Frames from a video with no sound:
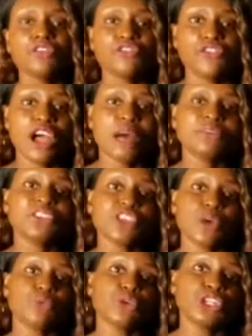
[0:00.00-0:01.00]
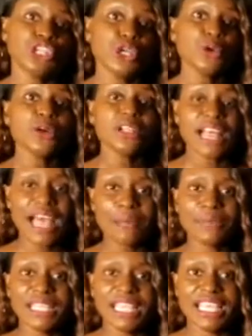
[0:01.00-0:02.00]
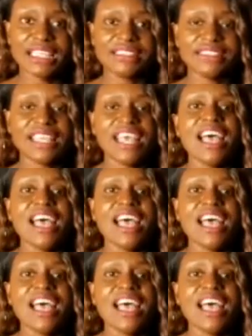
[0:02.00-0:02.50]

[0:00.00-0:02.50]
from some renewal applicants,